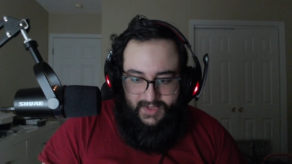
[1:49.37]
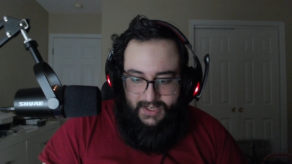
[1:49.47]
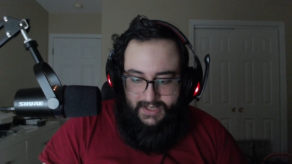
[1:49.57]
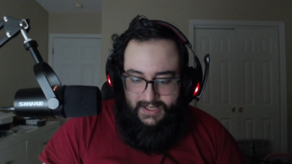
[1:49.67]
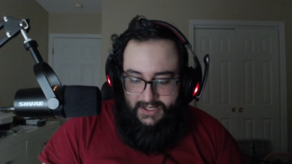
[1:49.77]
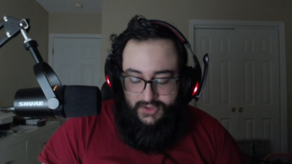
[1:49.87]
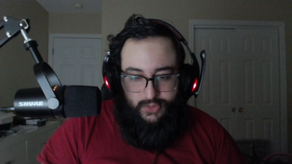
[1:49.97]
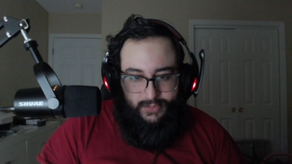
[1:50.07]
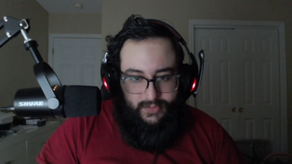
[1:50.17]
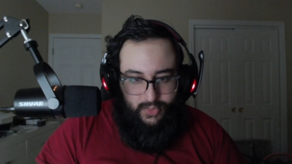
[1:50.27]
uh, is
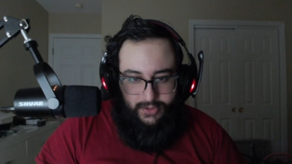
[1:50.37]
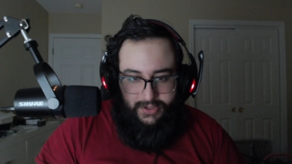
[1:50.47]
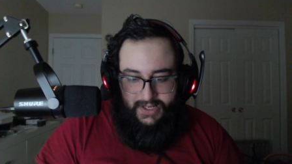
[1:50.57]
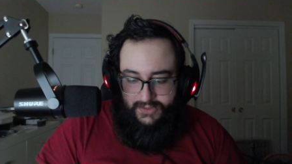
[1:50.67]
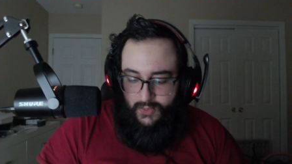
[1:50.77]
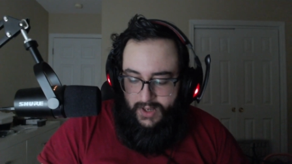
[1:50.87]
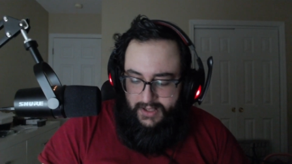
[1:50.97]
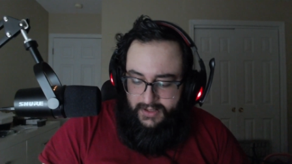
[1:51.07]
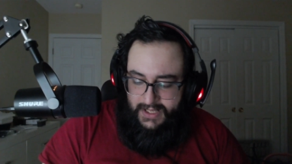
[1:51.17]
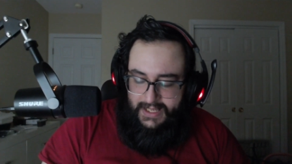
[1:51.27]
super important as
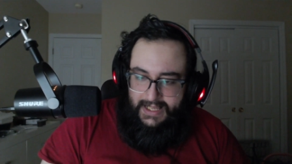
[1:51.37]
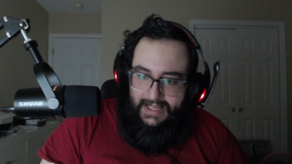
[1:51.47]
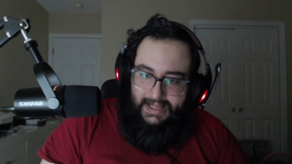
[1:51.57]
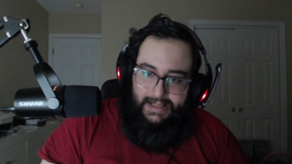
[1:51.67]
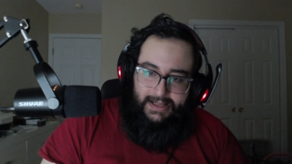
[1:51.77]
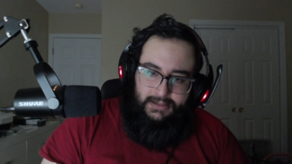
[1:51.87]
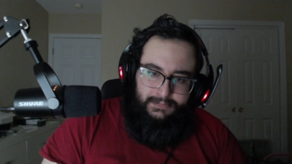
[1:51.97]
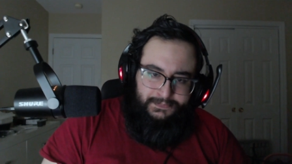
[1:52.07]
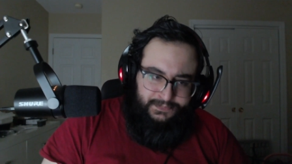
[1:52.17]
well. Um,